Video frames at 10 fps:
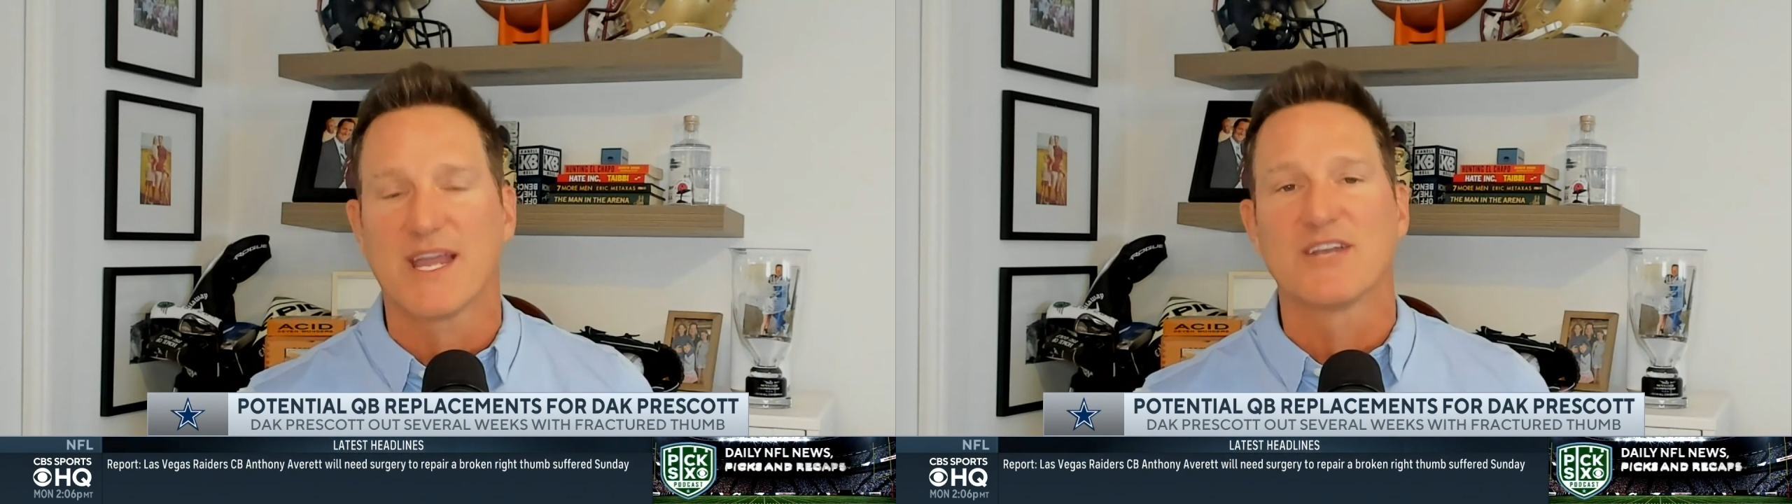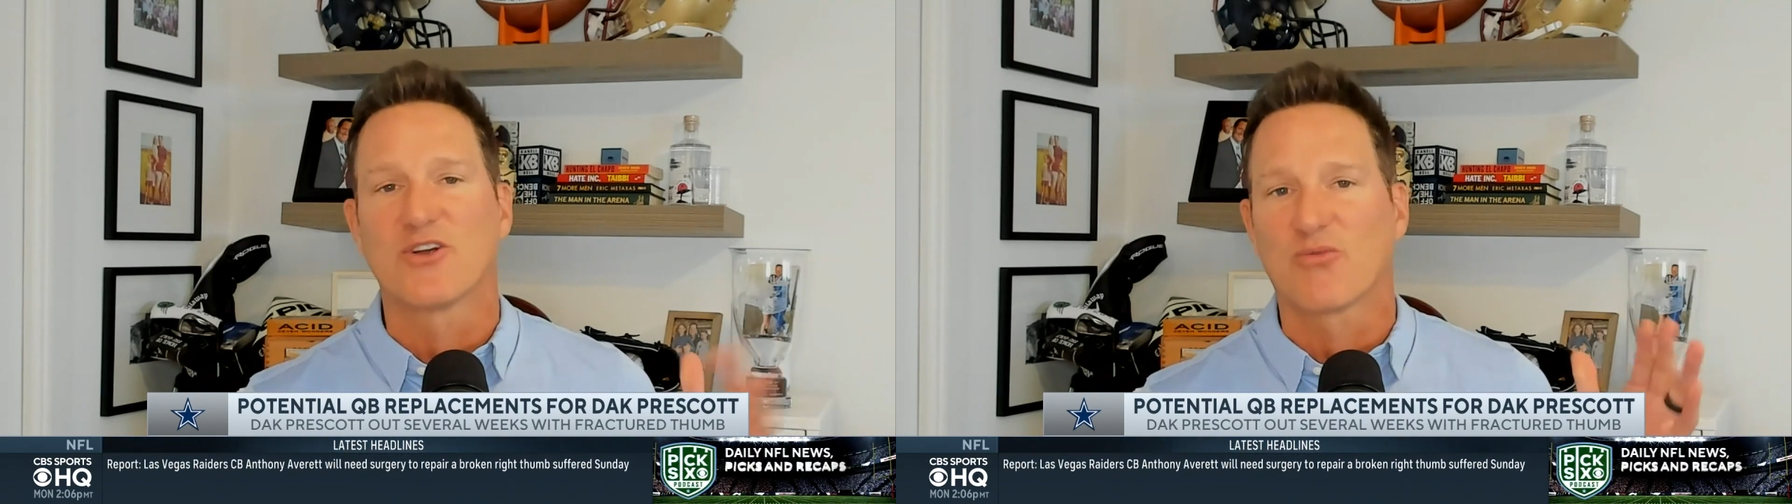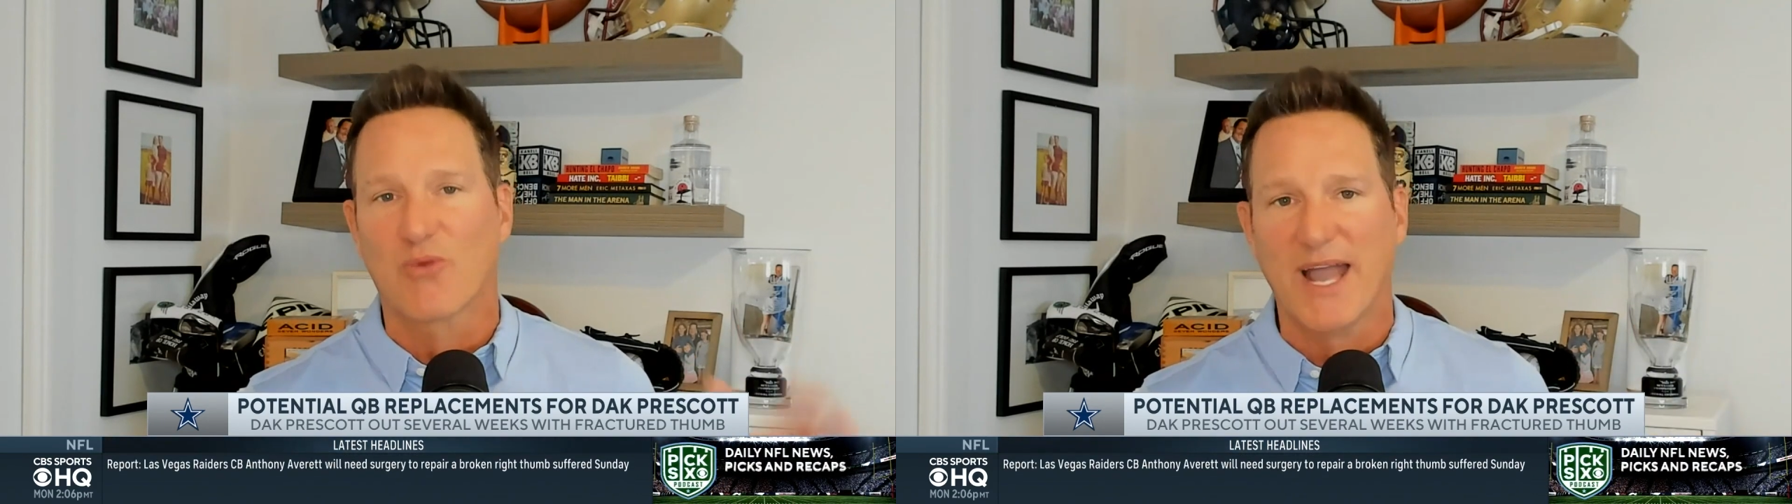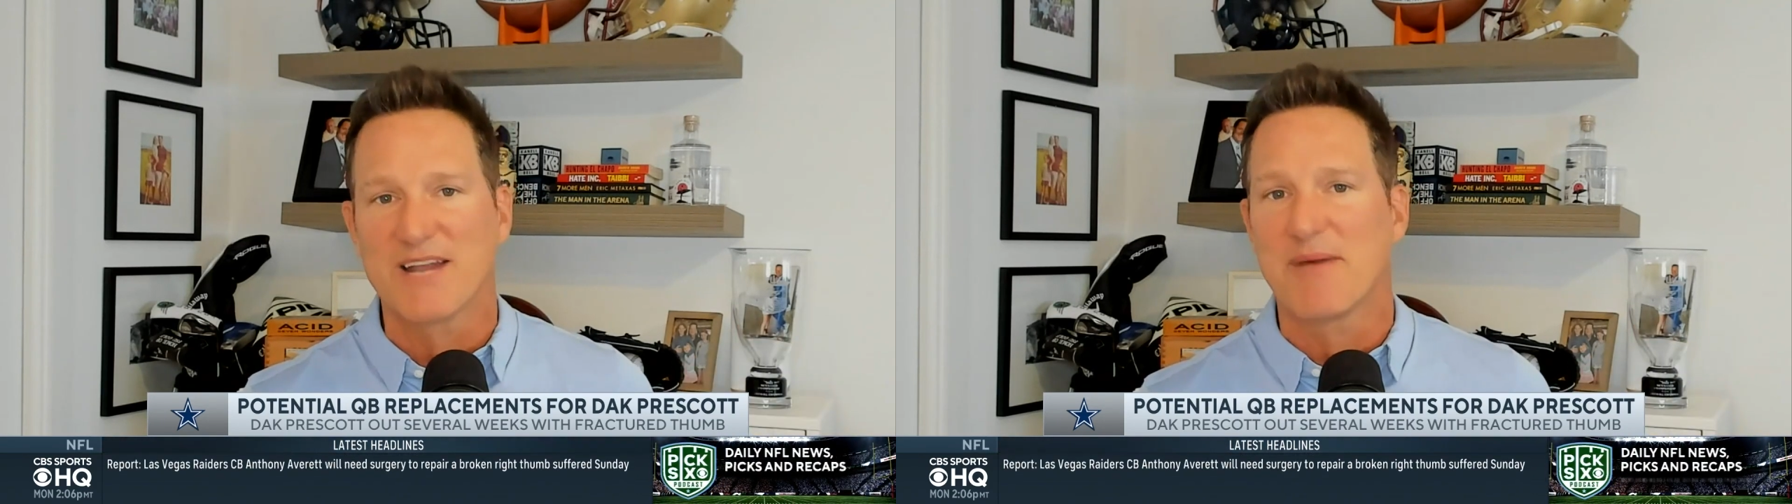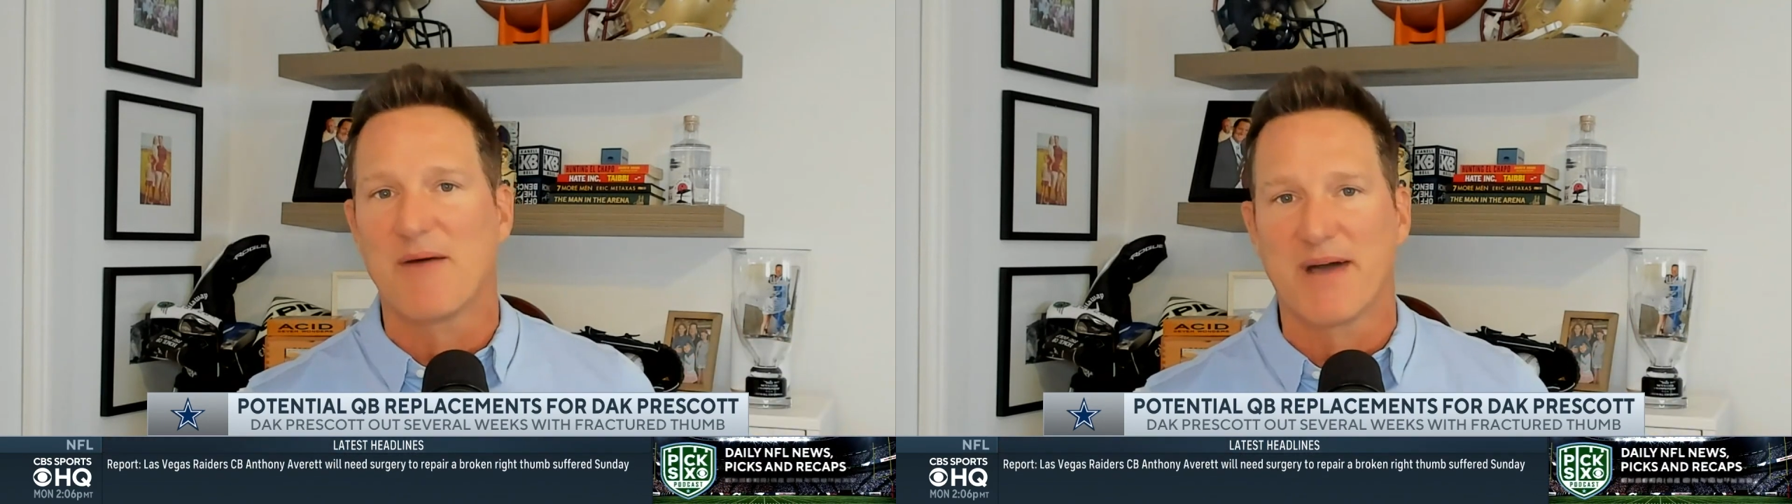And you're right
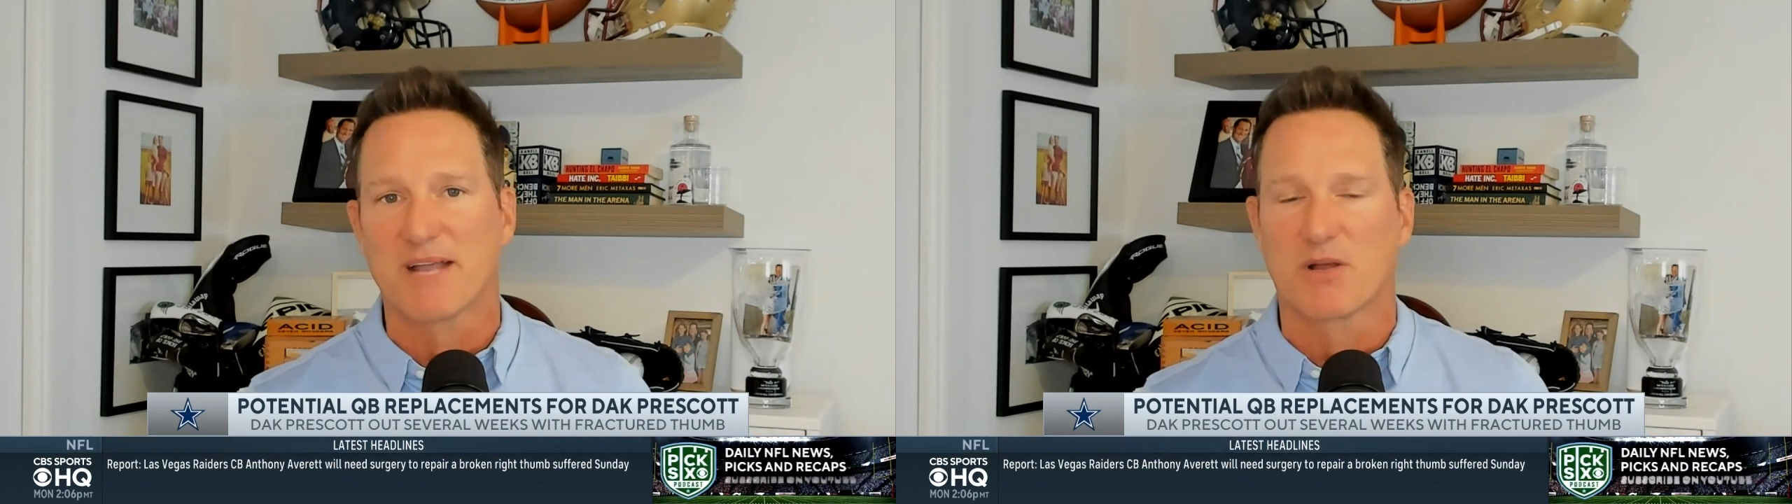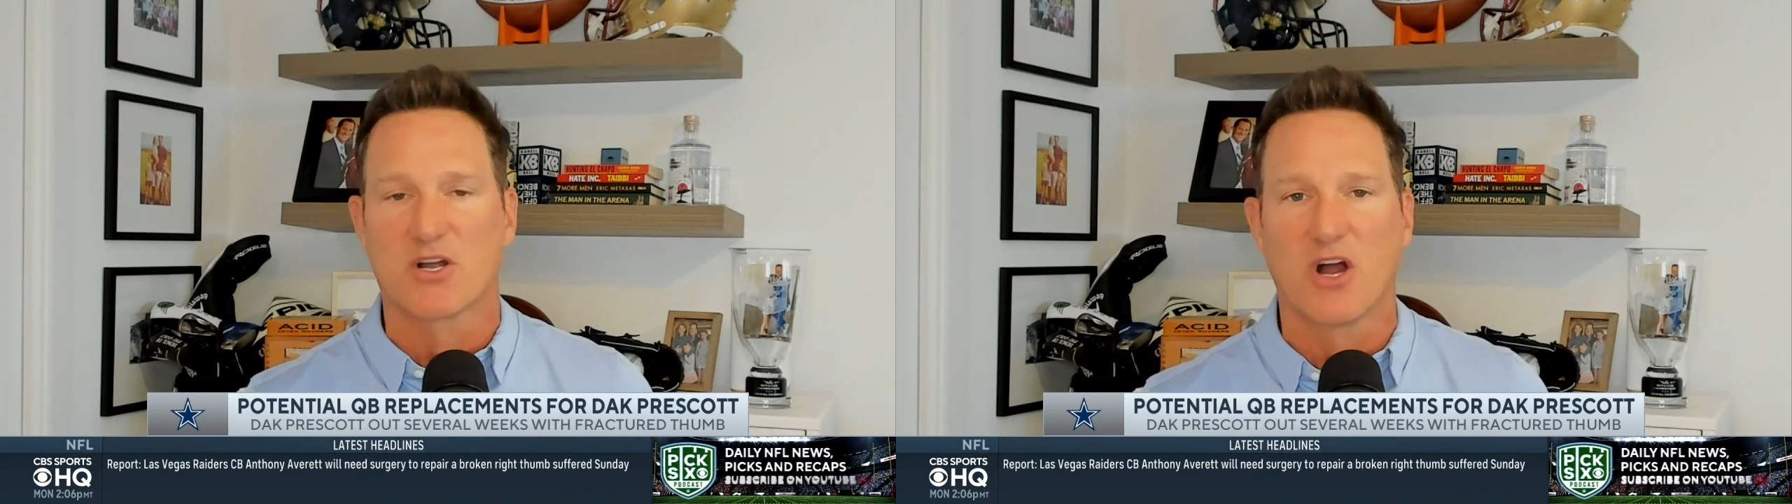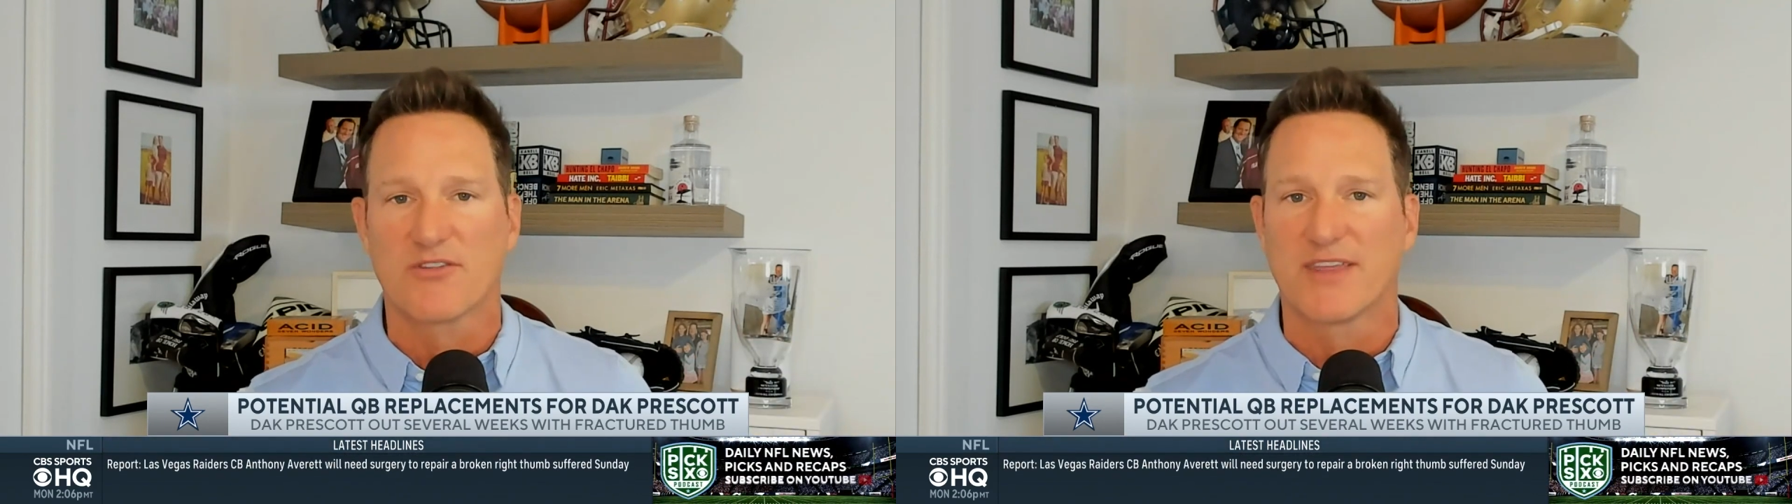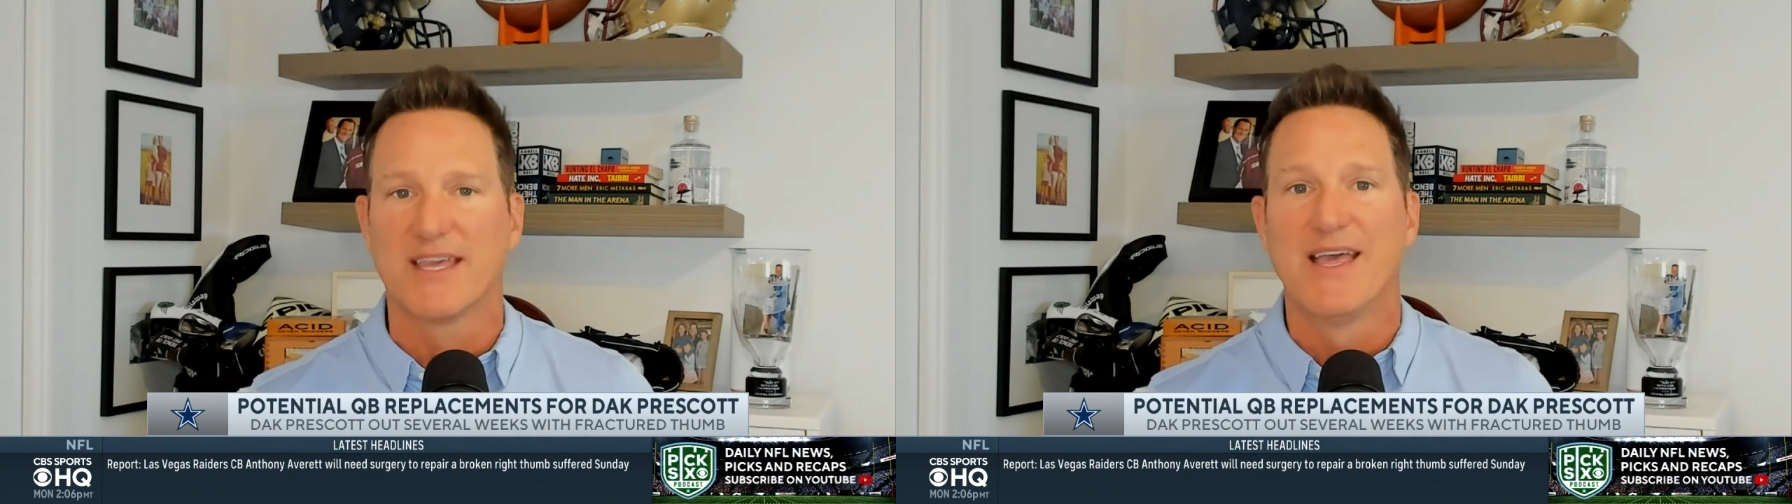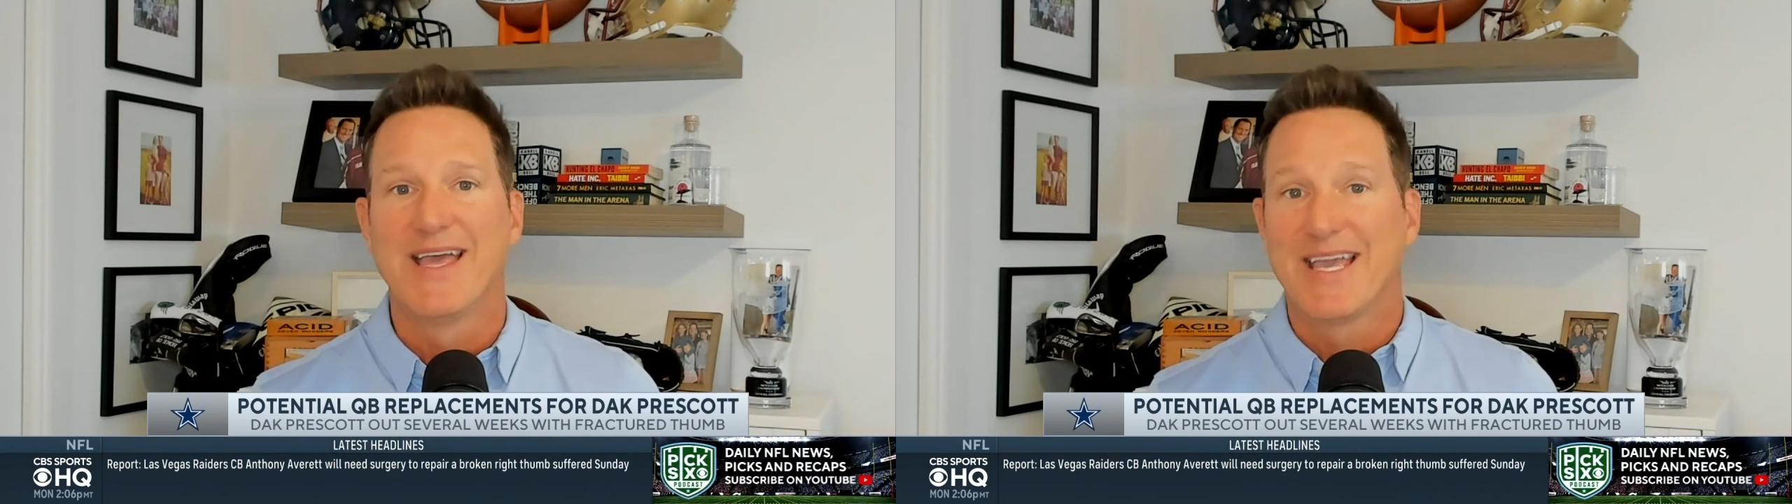about Mike McCarthy.